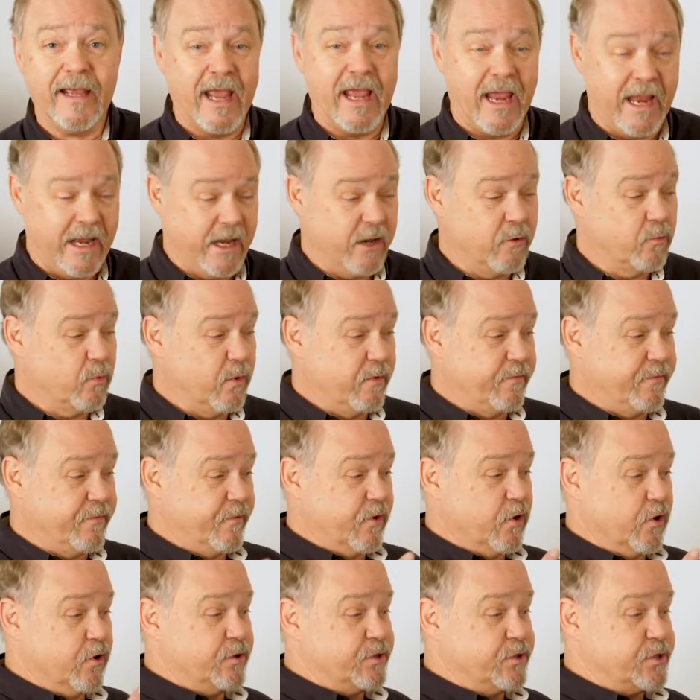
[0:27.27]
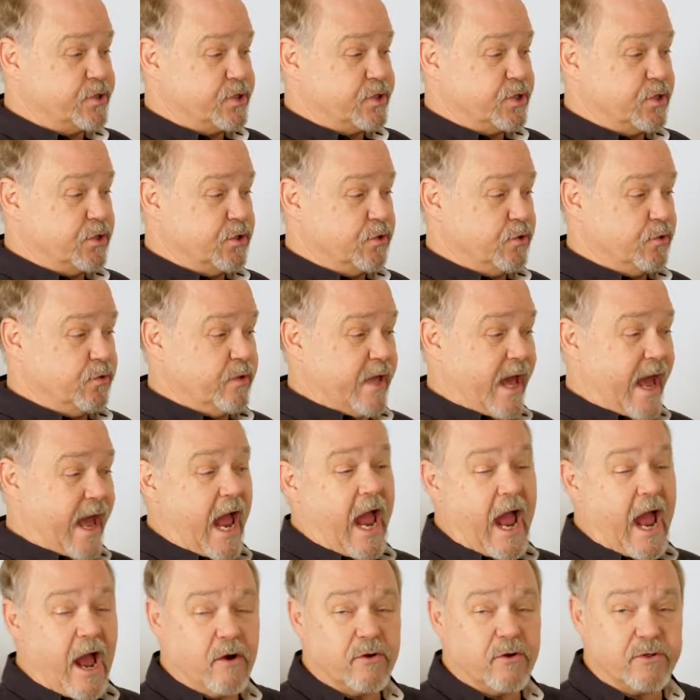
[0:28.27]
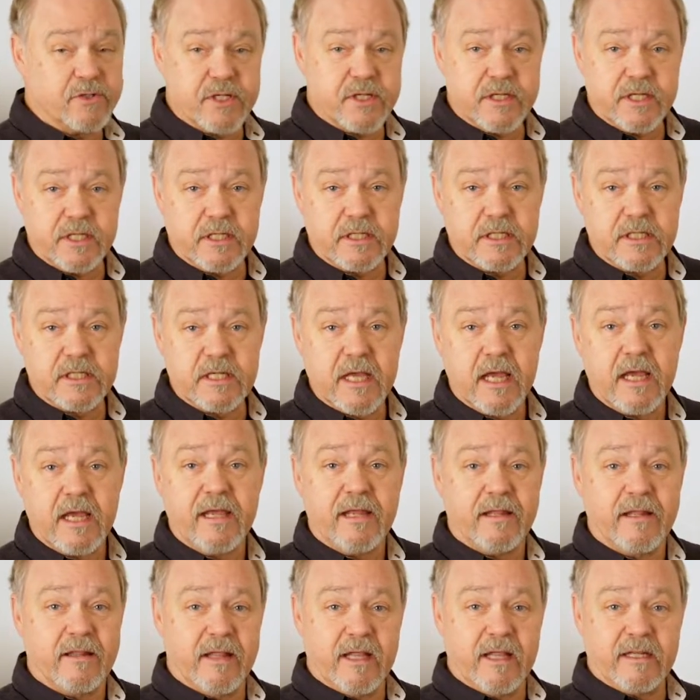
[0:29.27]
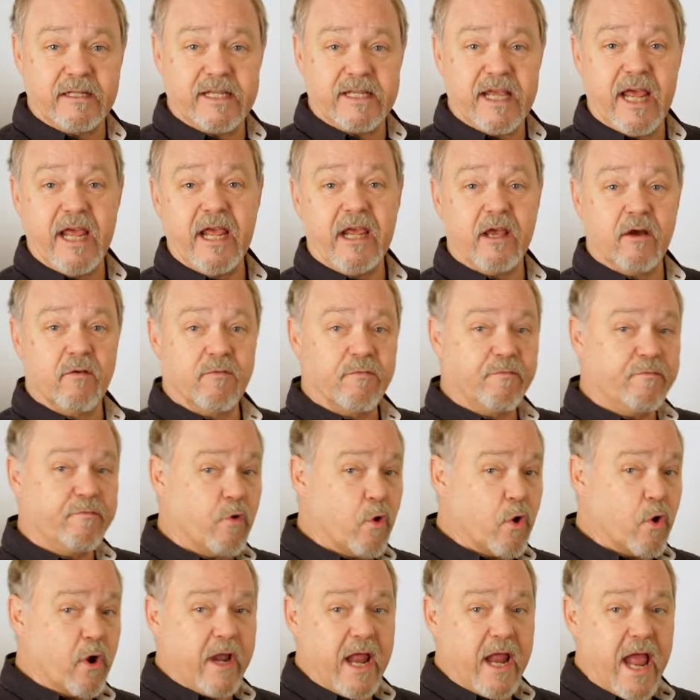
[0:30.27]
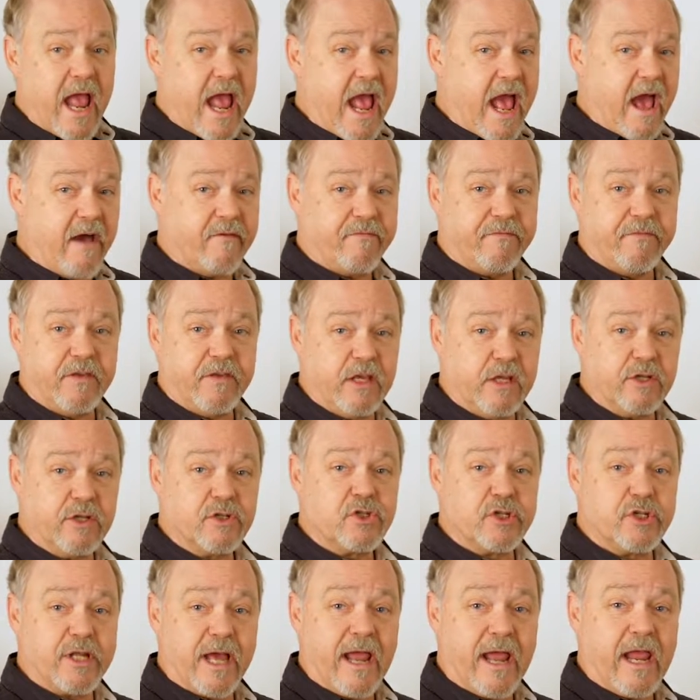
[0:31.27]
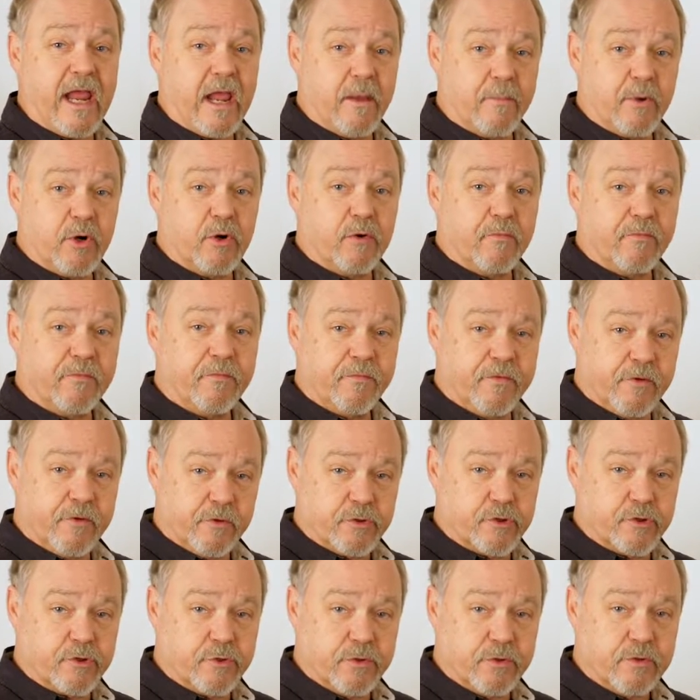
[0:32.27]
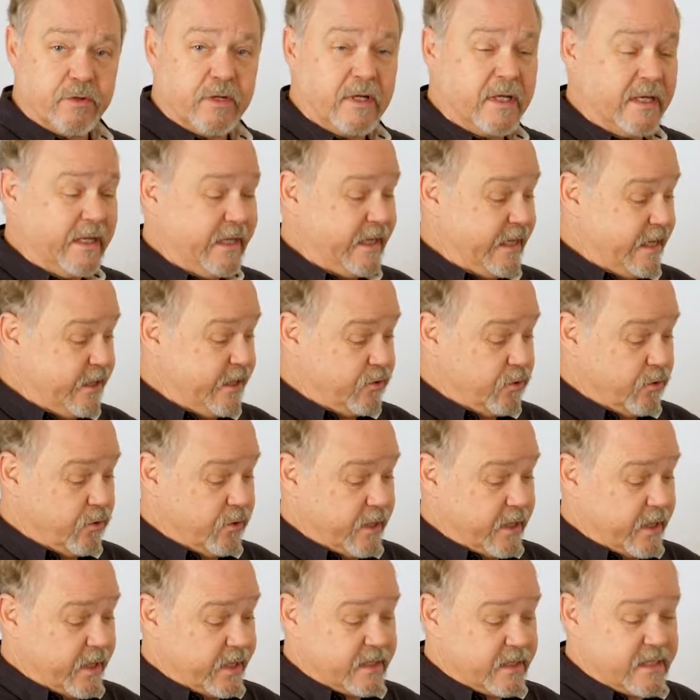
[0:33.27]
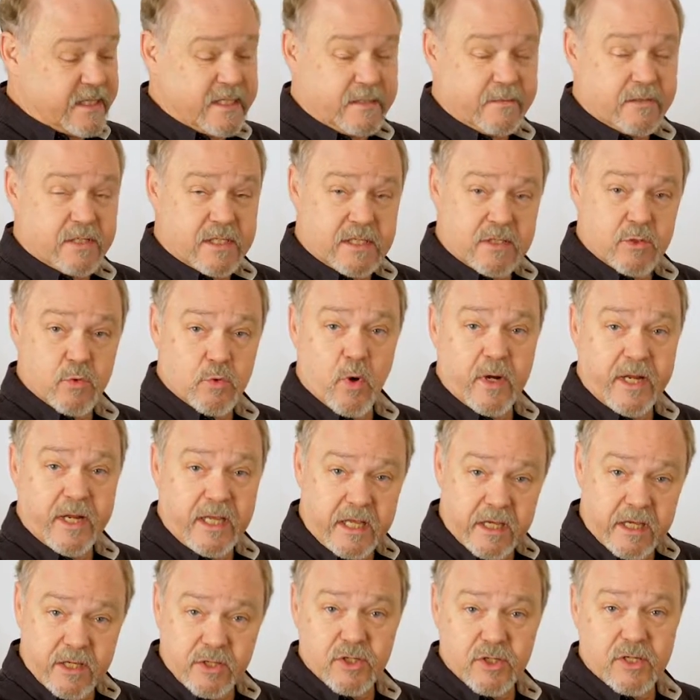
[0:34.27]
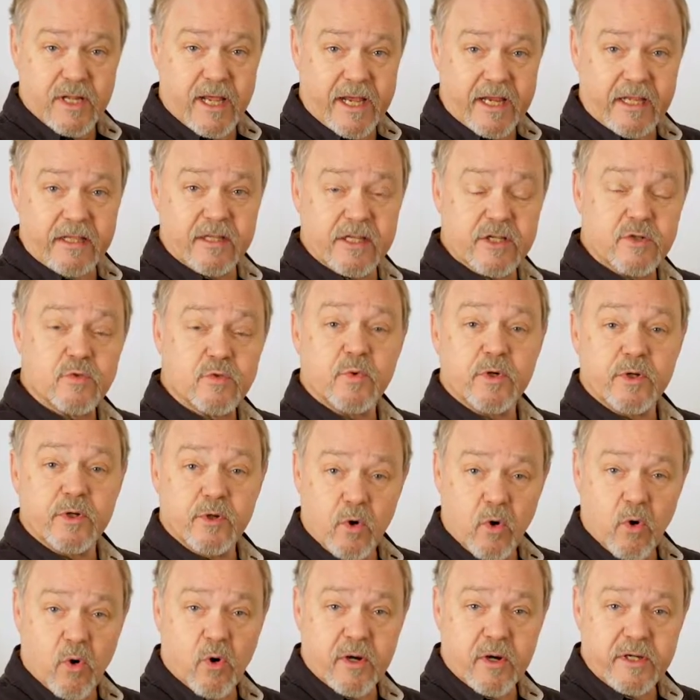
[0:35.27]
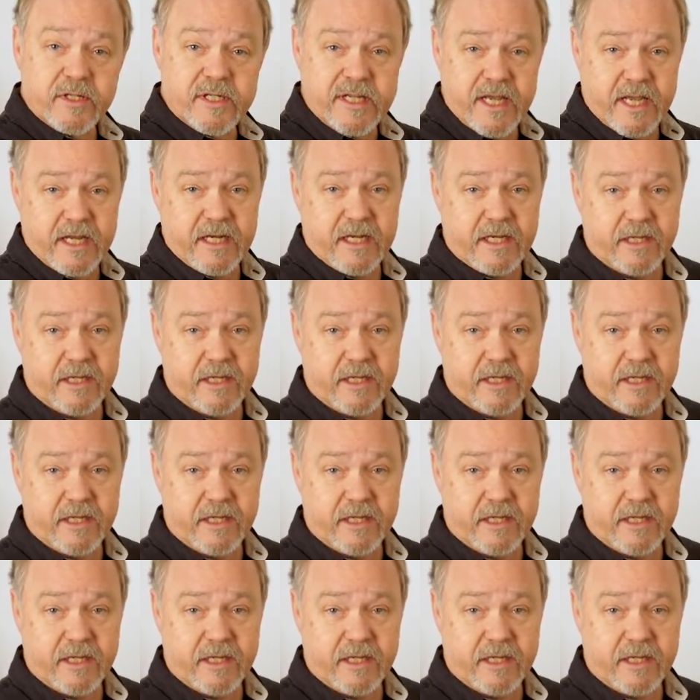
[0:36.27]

And it refers to the housings that take a four and a half inch diameter filter, either in a 20 inch like this one or a 10